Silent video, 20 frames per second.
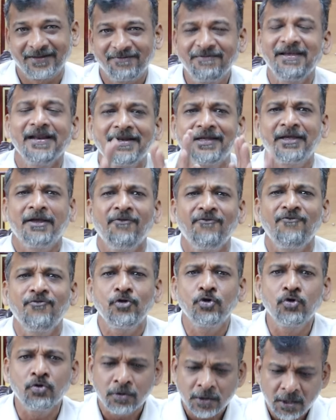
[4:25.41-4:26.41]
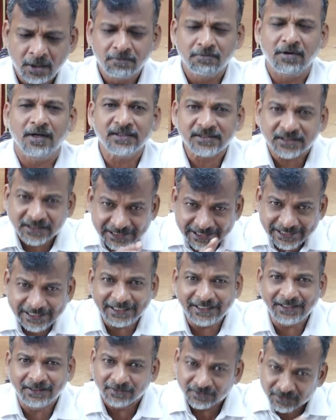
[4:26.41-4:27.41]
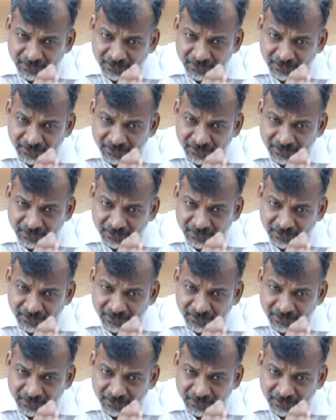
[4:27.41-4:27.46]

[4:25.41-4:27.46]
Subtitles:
We'll give you, boss, read